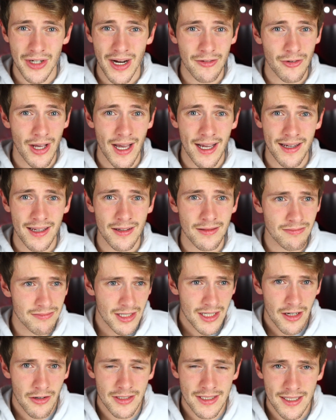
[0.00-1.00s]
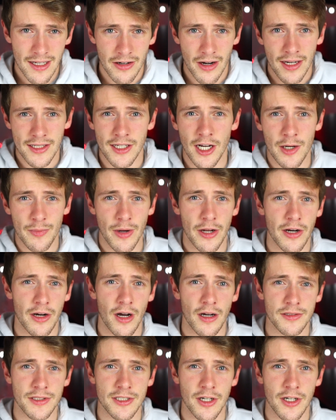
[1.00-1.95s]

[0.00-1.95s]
travel hacking, you know, etc. I talk about it all.